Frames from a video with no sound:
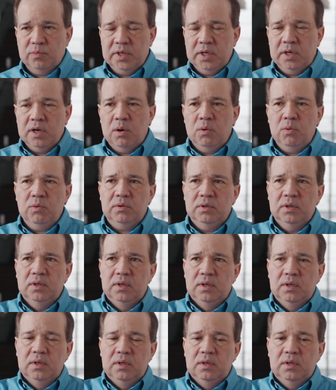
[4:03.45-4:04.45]
We don't
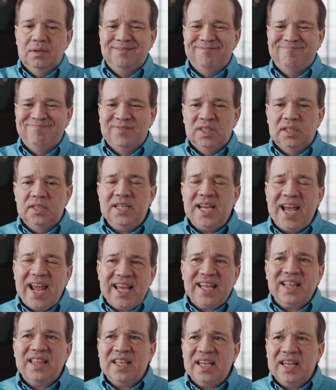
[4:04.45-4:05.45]

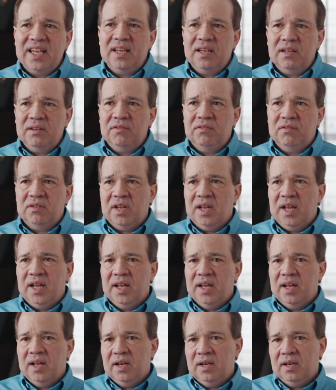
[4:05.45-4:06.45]
take things
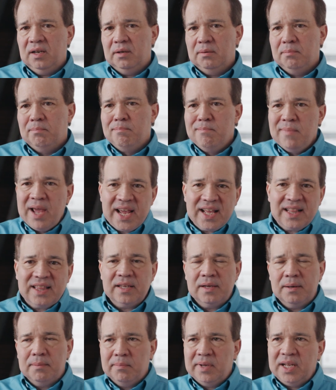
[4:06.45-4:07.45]
and make
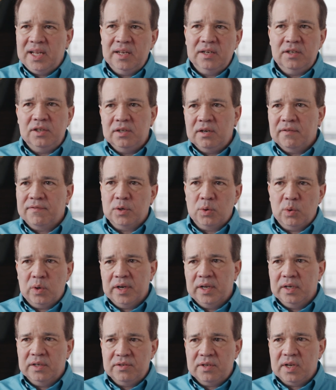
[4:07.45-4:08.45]
them into different
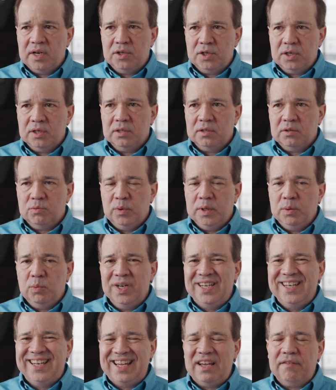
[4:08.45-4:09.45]
organizations. We
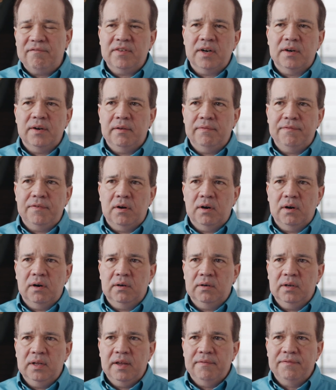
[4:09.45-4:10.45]
wouldn't get very
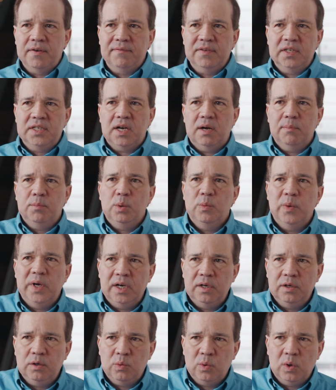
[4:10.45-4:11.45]
far if every time we
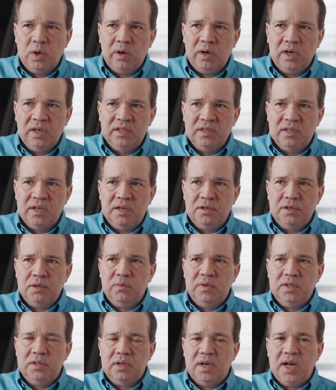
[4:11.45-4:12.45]
went into an
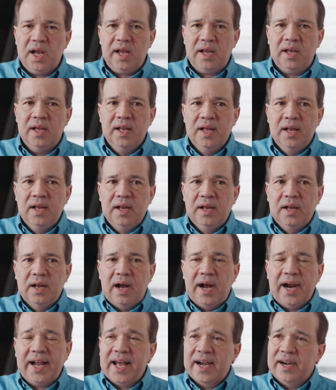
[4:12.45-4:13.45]
organization we said, hey,
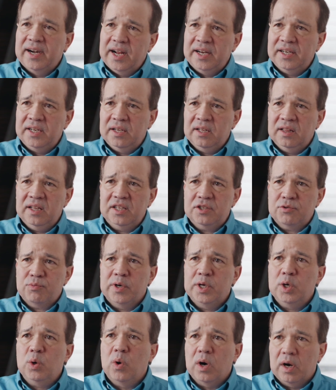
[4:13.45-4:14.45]
I got an idea, let's
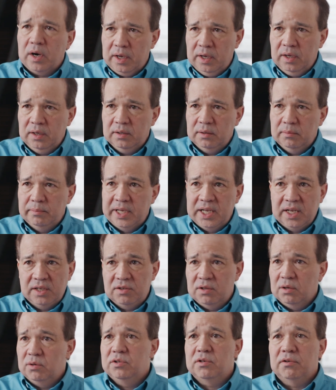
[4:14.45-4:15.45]
reorg,
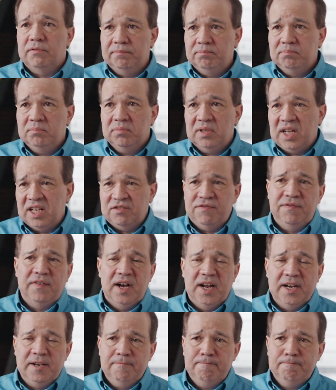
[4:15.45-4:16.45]
because those are, that's
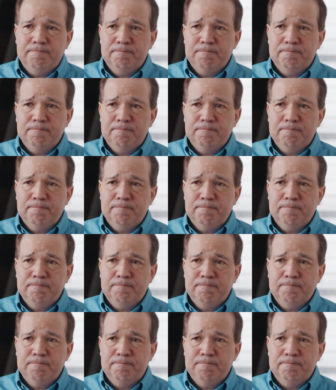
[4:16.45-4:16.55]
fun.